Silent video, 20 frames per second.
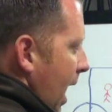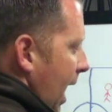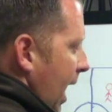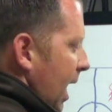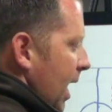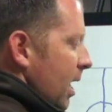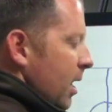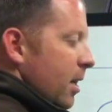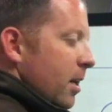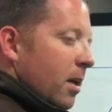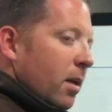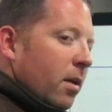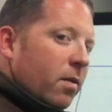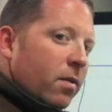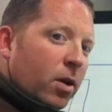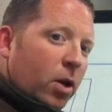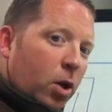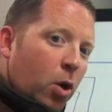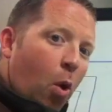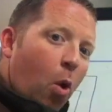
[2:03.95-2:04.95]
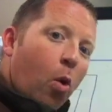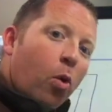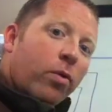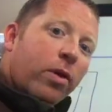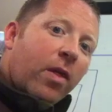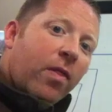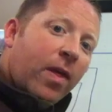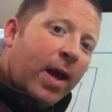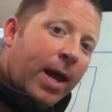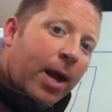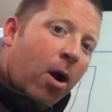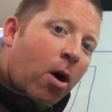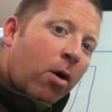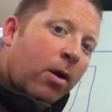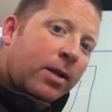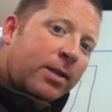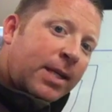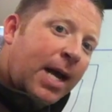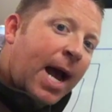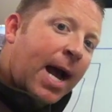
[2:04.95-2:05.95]
and the goal that they
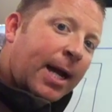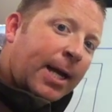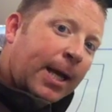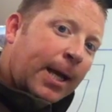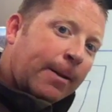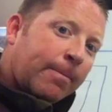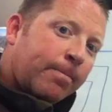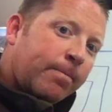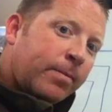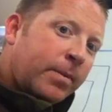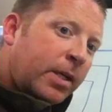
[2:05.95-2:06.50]
are attacking.